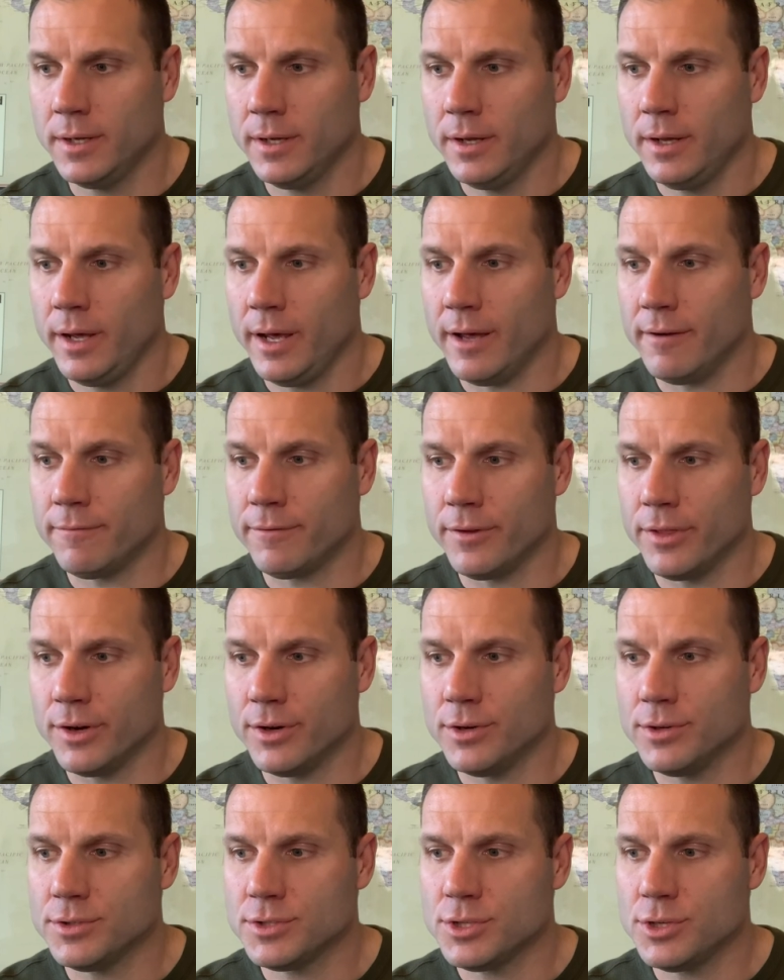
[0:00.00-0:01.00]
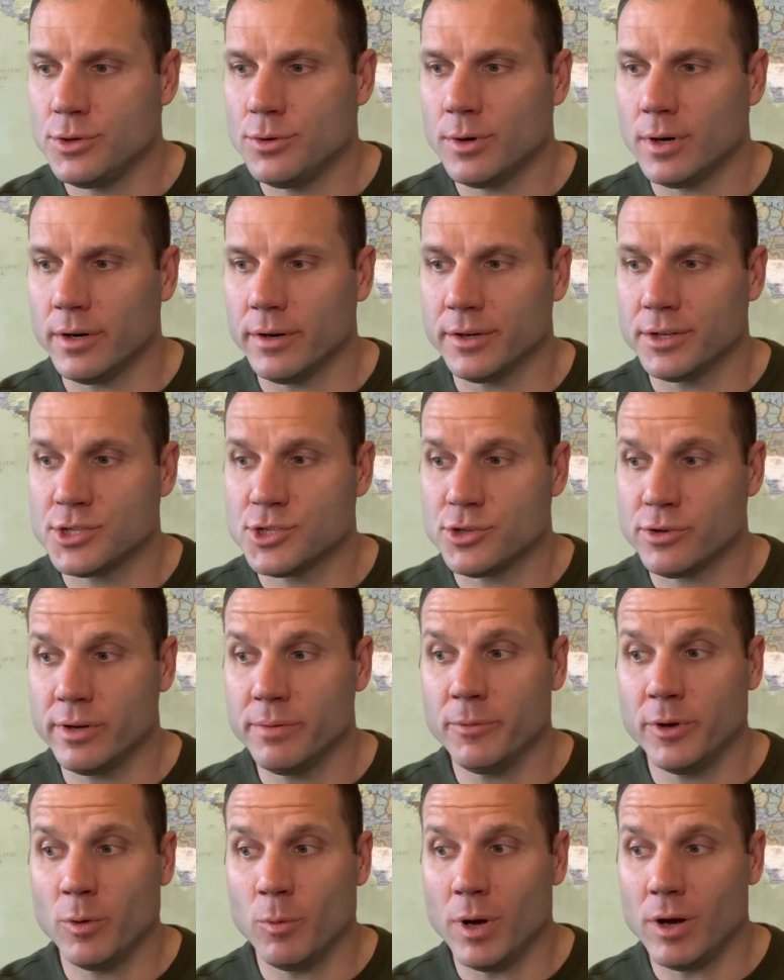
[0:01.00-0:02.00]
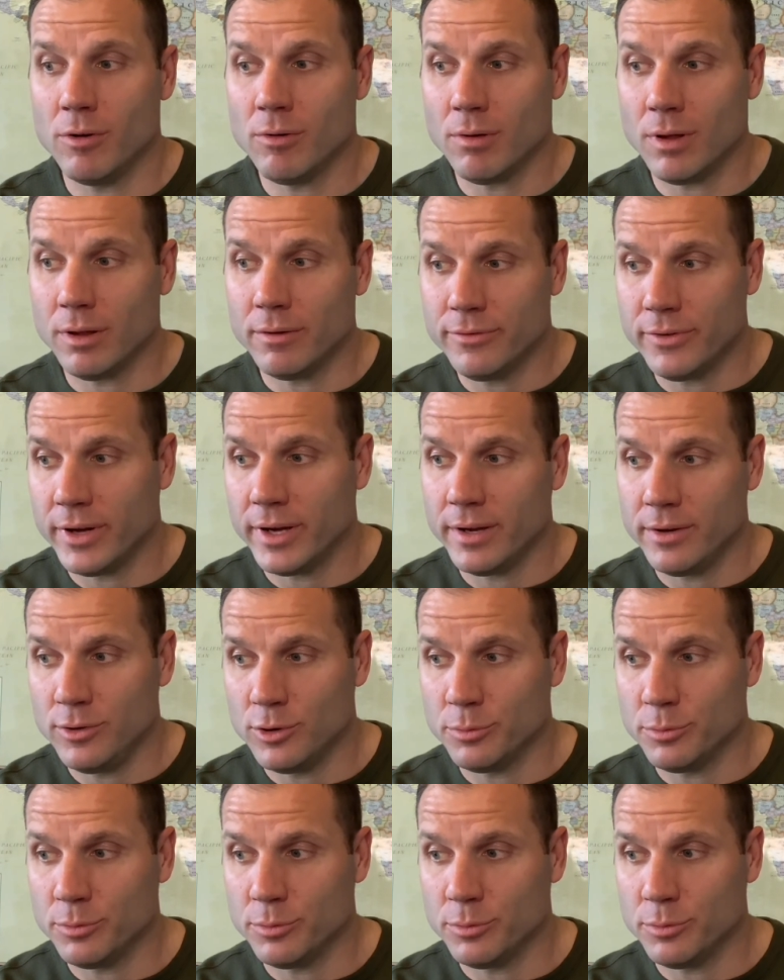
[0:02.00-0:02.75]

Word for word: And for those who are extremely well qualified,